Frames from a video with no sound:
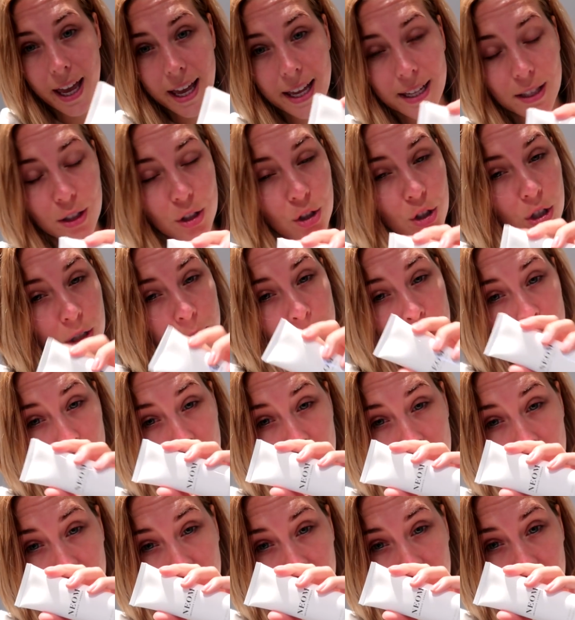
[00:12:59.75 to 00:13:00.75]
It's just
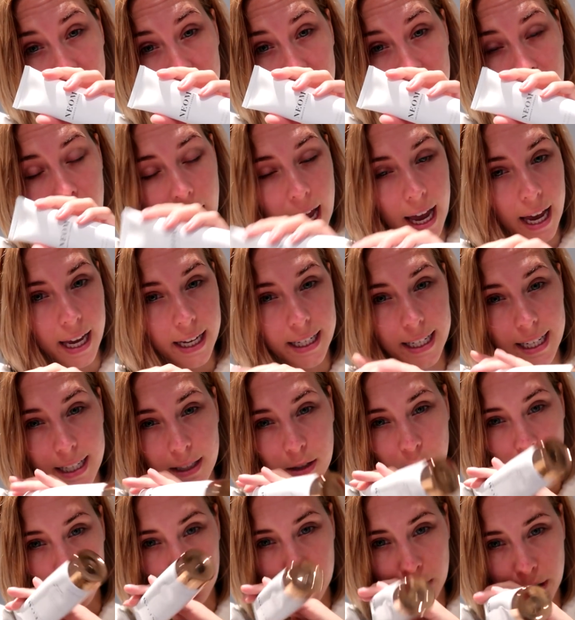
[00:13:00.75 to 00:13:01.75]
beautiful, and
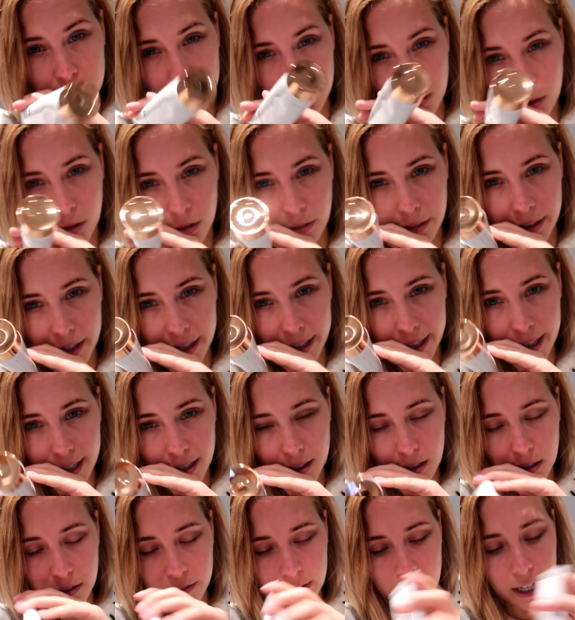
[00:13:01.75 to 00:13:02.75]
it's got a rose gold
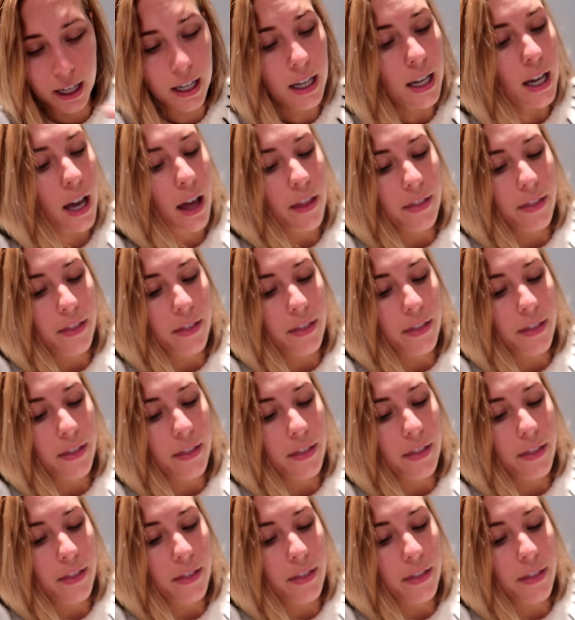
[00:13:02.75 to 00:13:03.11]
thingy. Love it.